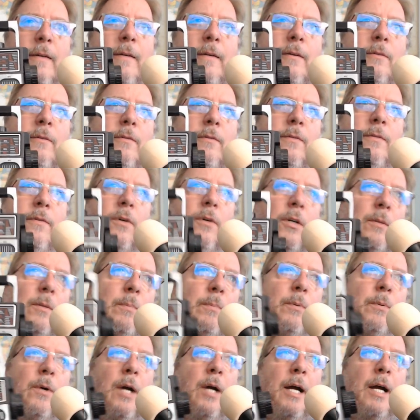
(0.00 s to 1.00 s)
For the
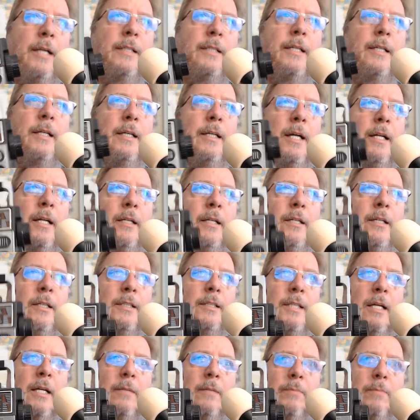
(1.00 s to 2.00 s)
price, I got a
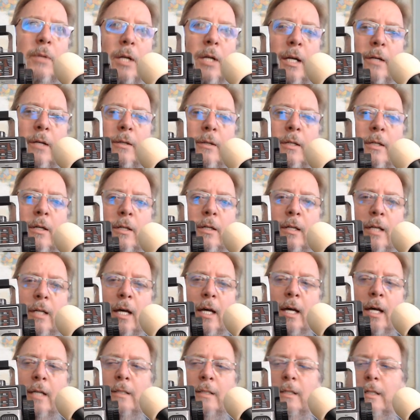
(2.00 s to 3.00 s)
cassette player and all of
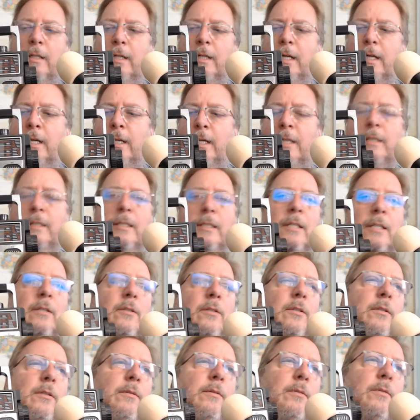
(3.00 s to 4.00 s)
that. It isn't
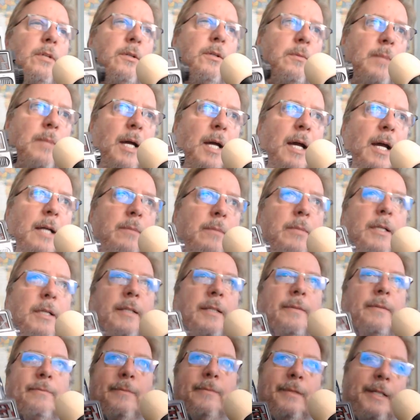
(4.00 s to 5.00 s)
too bad, but
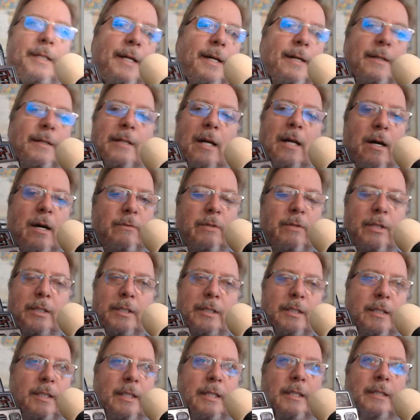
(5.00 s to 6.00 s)
yeah,
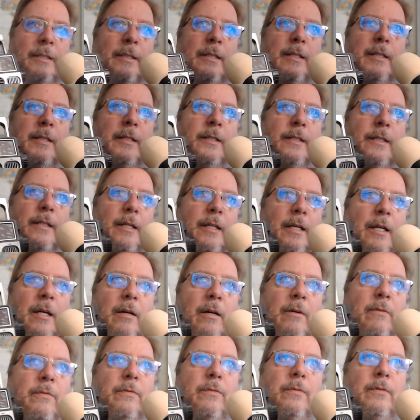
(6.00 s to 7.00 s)
obviously,
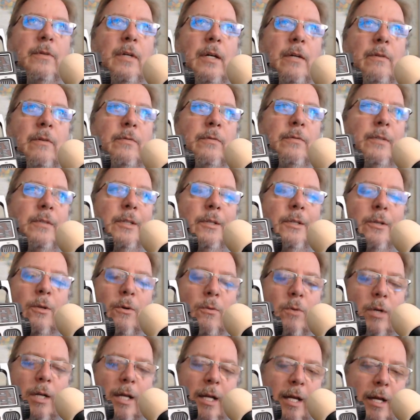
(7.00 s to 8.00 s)
if if you don't
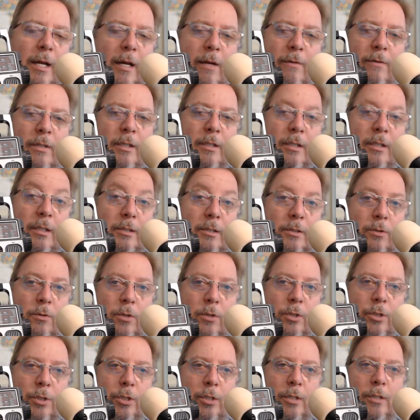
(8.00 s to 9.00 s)
want to have the
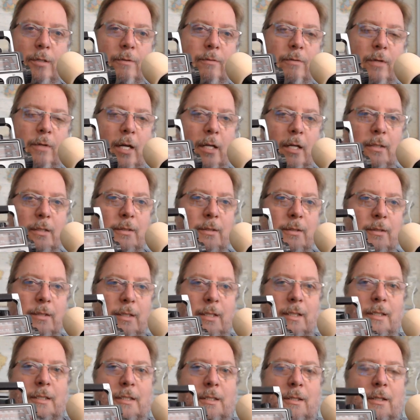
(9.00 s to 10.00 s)
distortion effect,
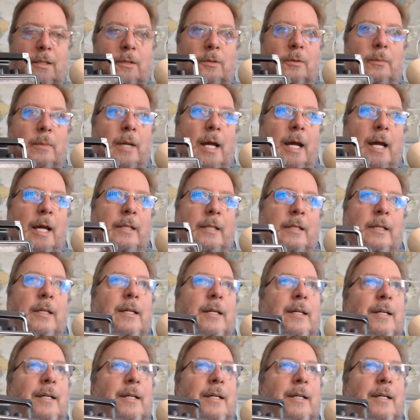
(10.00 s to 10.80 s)
it's a little bad.